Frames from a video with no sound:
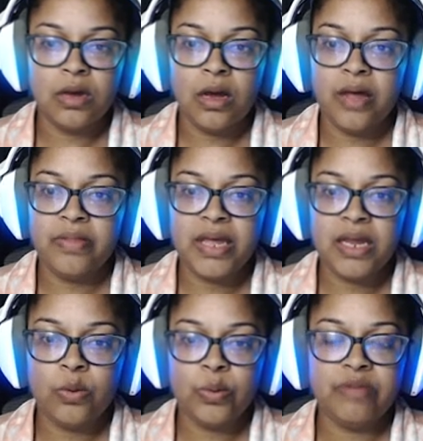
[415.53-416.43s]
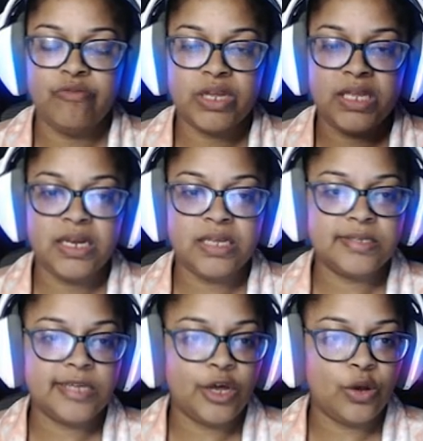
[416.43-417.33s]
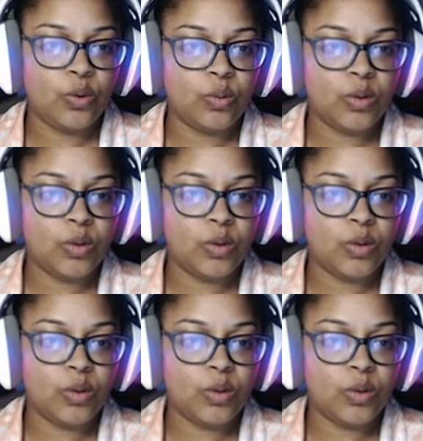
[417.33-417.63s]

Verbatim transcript: And then we really need to go,